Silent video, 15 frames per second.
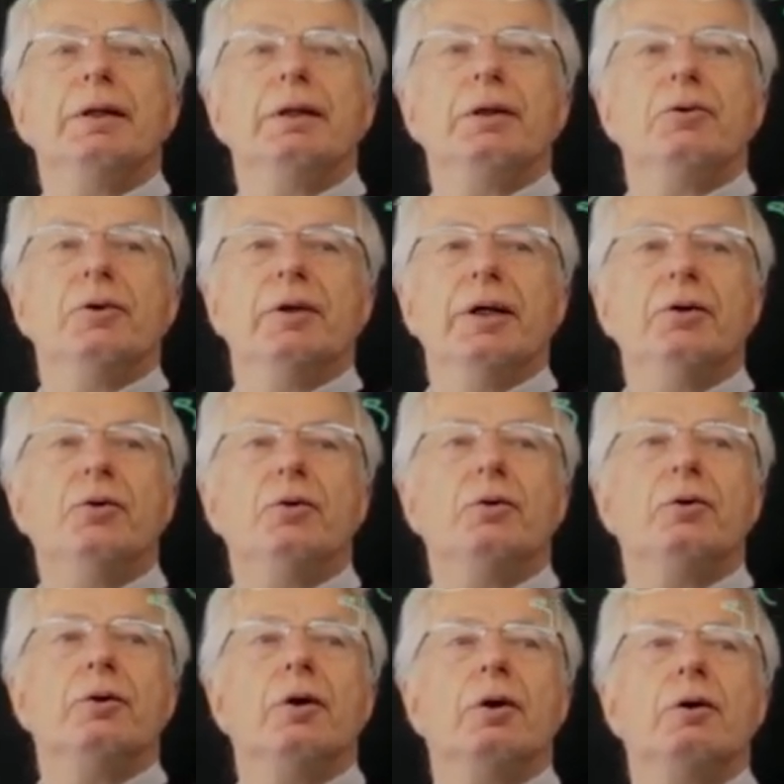x
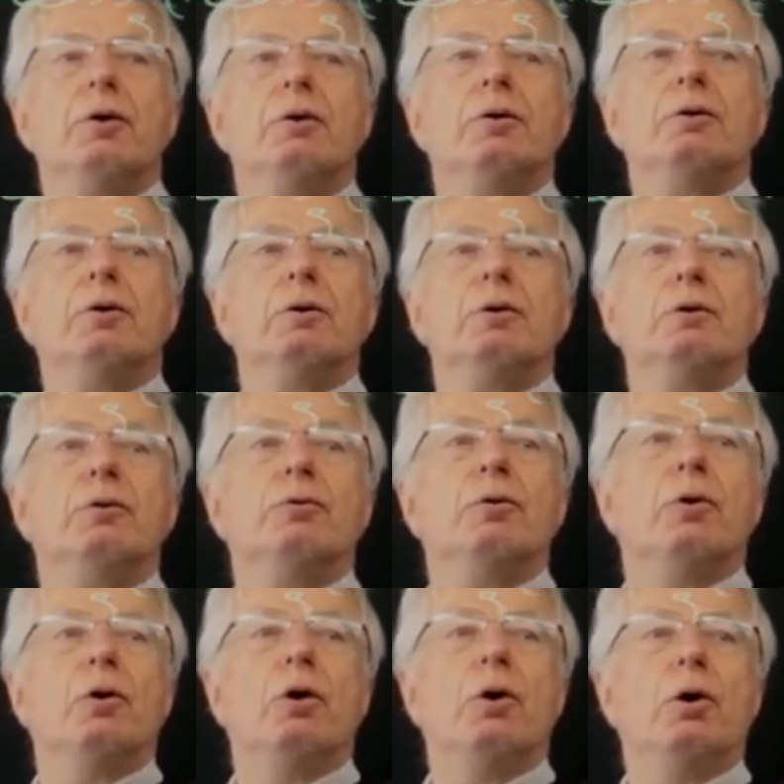s
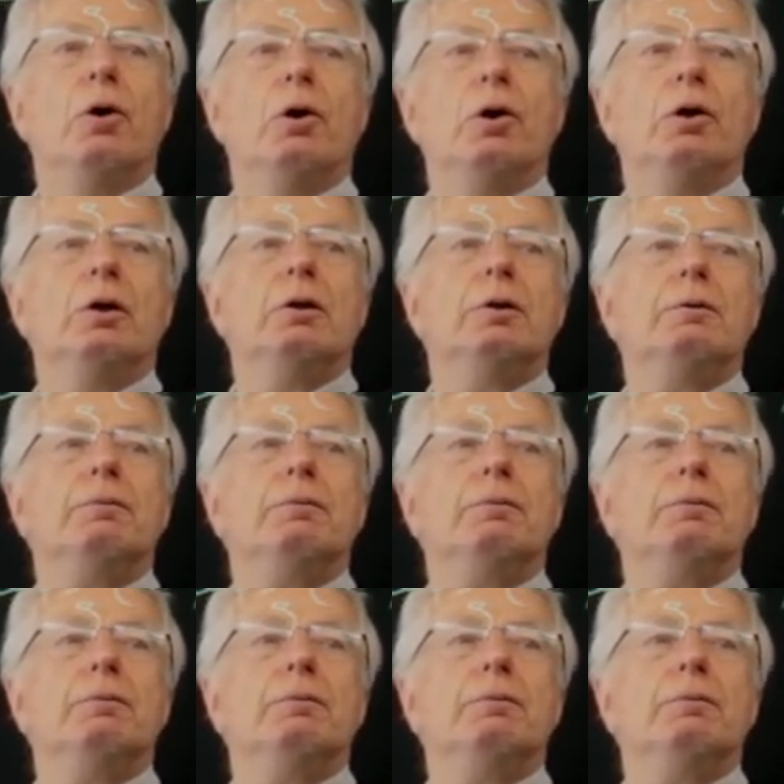for all